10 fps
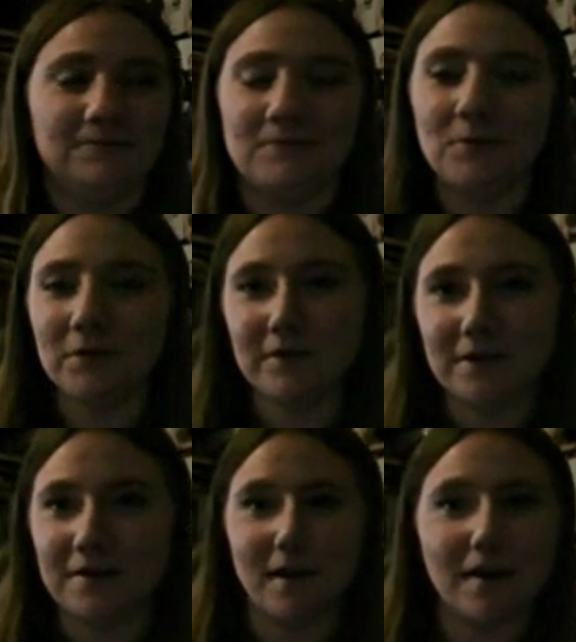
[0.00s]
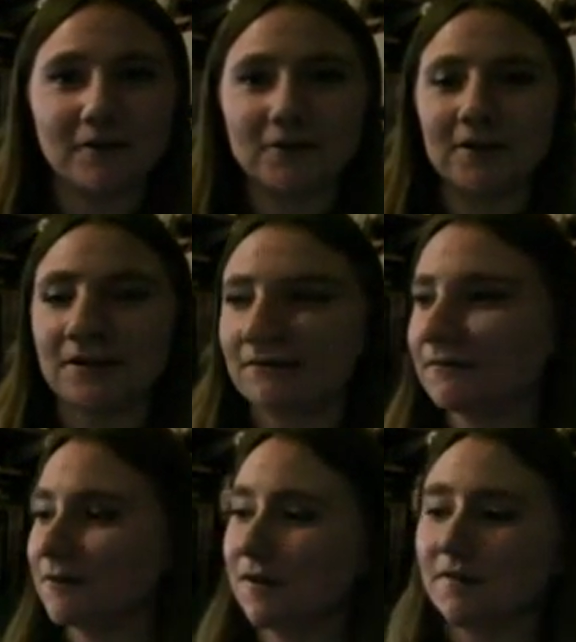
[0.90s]
You want to read it, you have to read it.
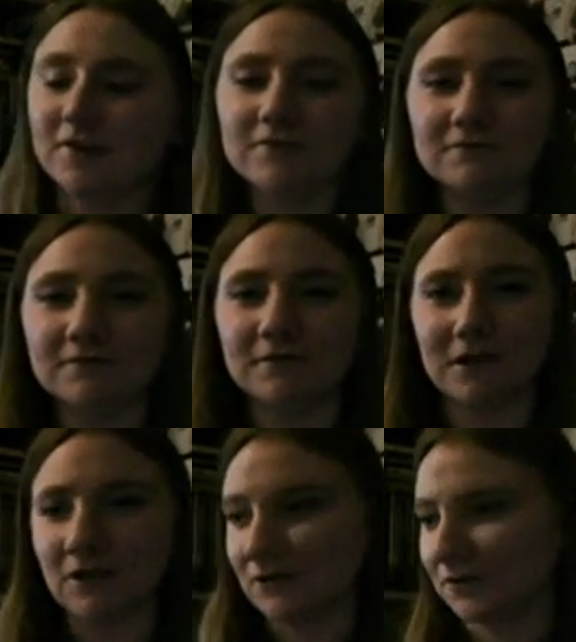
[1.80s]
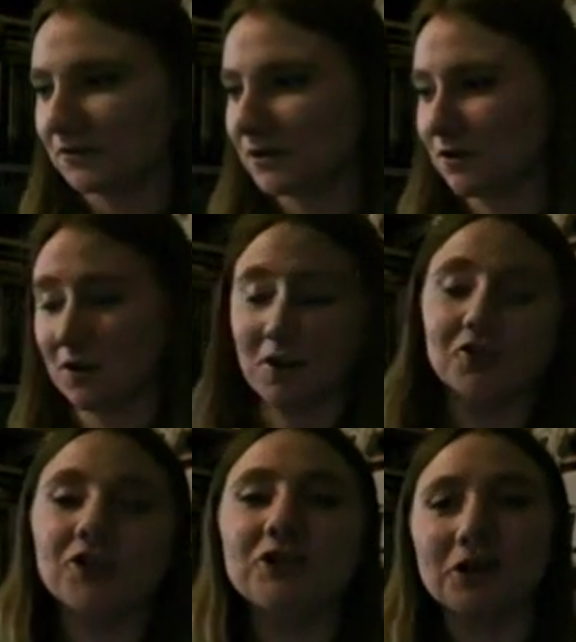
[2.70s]
Because if you don't,
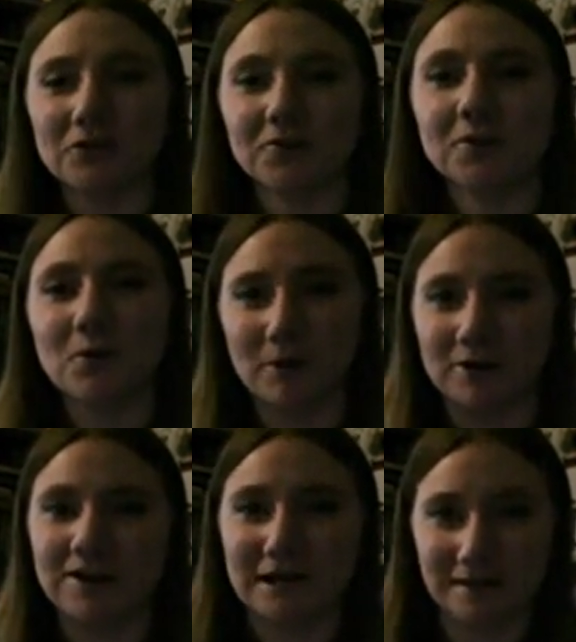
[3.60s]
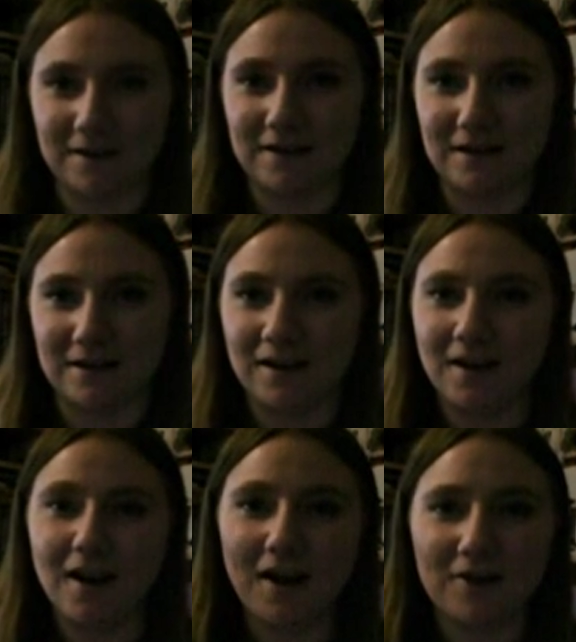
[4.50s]
it's just going to niggle at you.
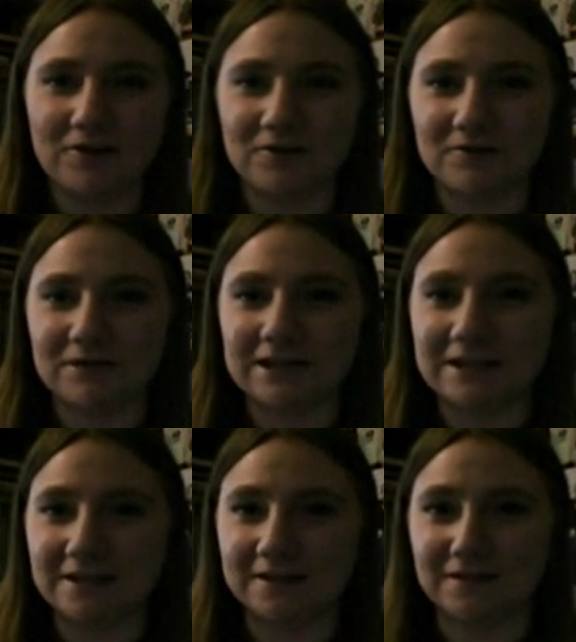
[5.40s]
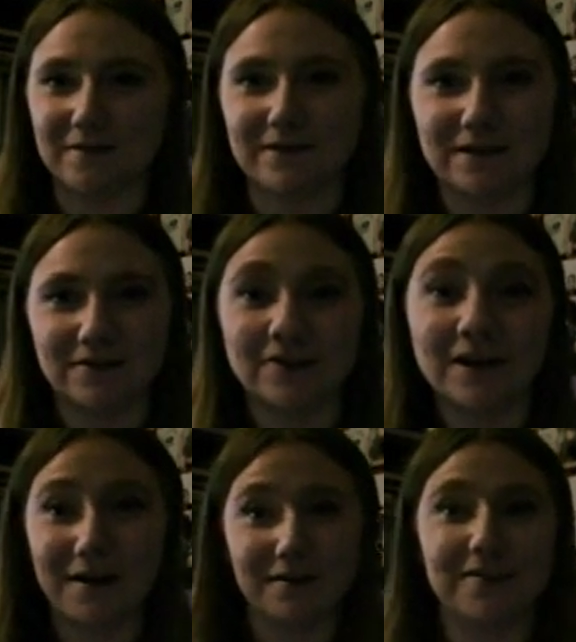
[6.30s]
And you just go, right, I have to read it, or
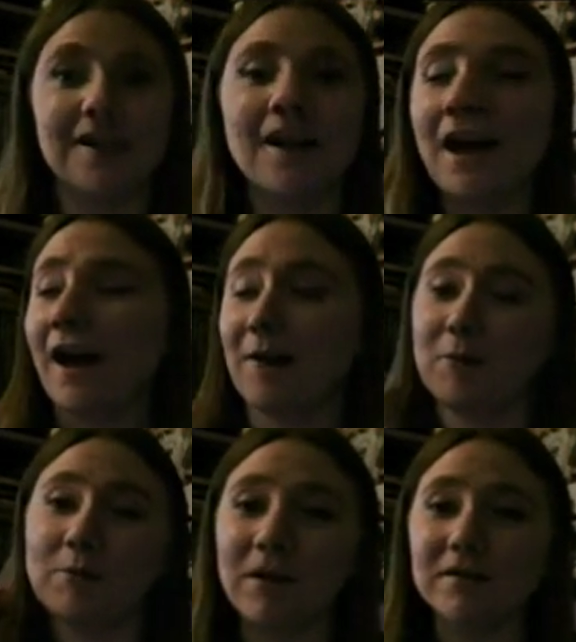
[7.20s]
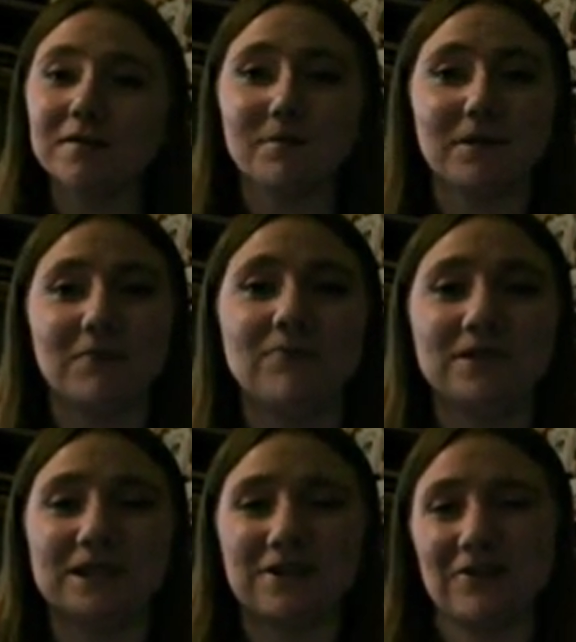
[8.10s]
else I will punt something,
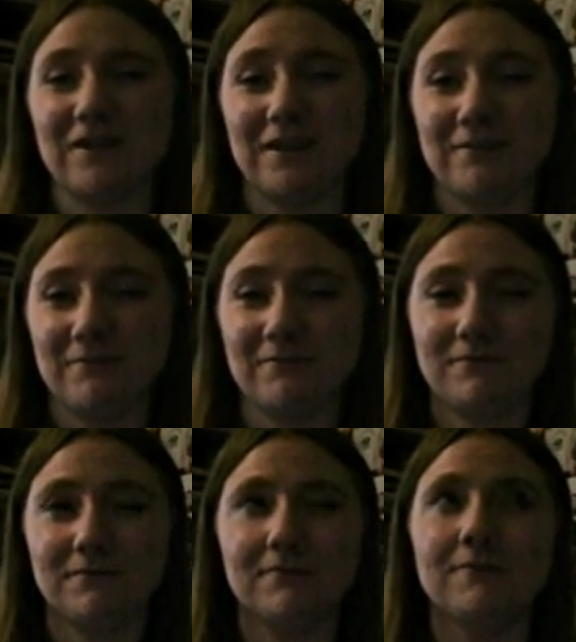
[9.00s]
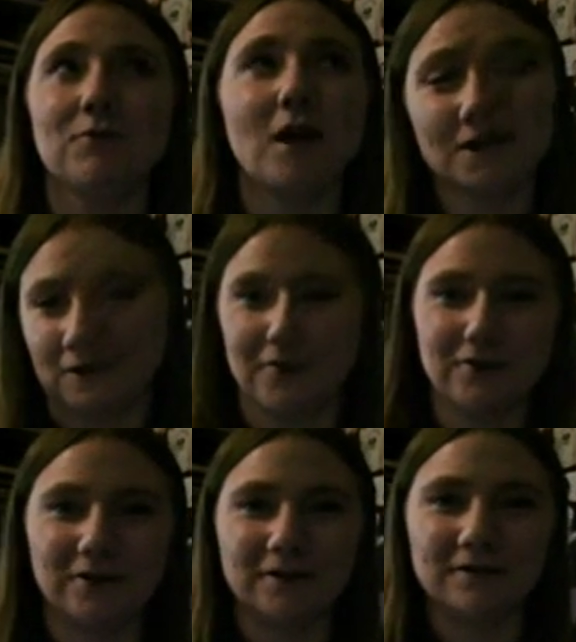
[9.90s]
which I usually try not to
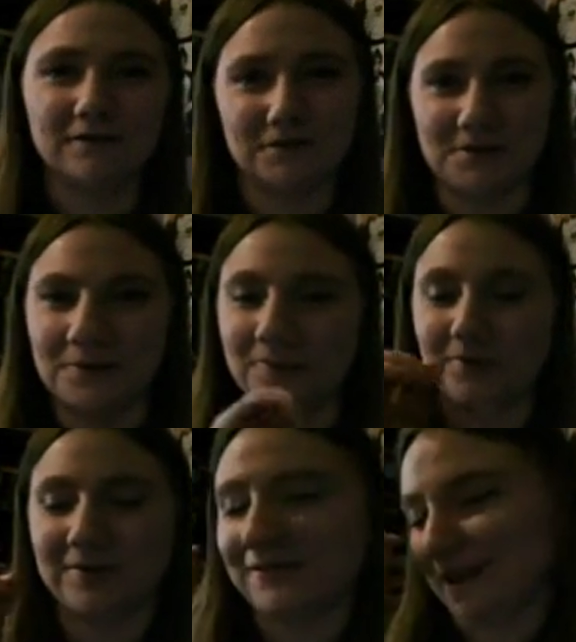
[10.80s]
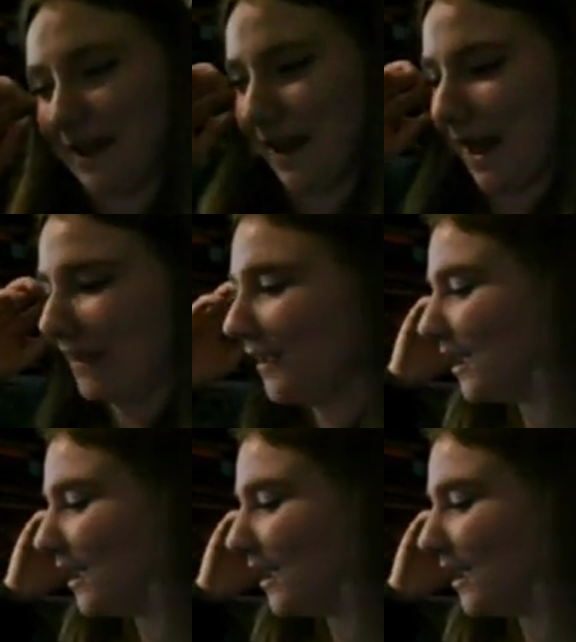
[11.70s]
do, but hey.